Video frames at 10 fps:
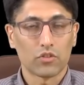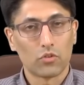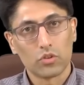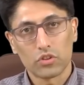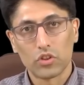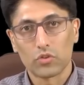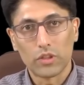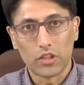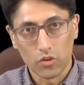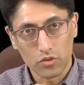So since
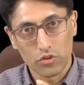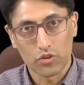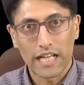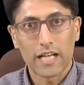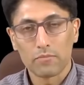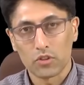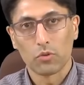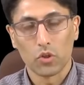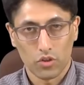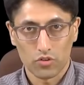we don't grab
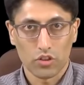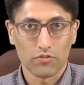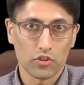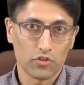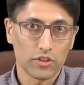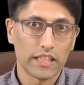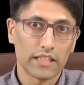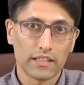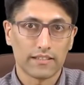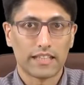smokers off the street
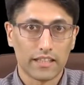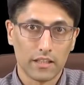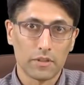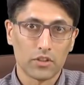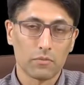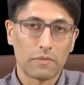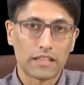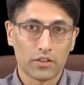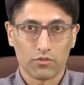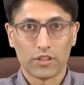and stick them into
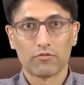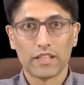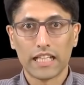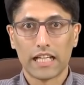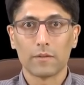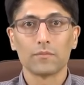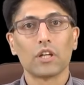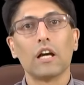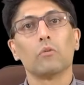mandatory rehabs,